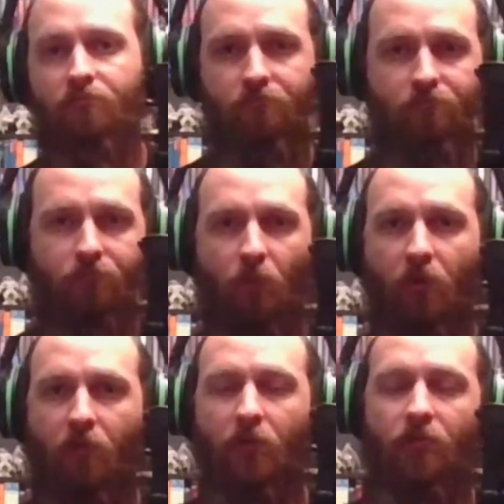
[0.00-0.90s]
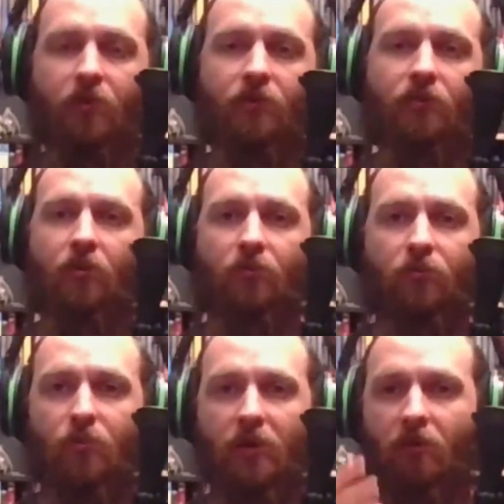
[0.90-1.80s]
whatever those things are, those
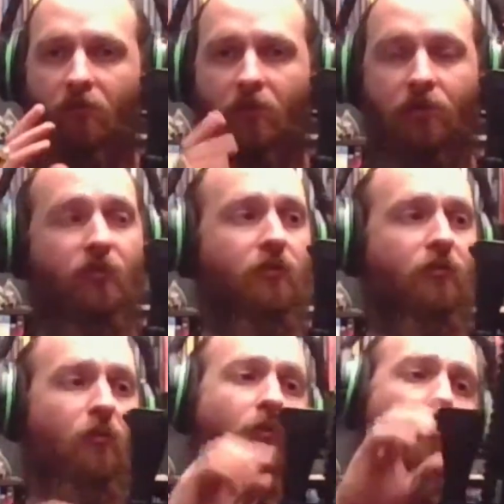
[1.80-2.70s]
P devices, or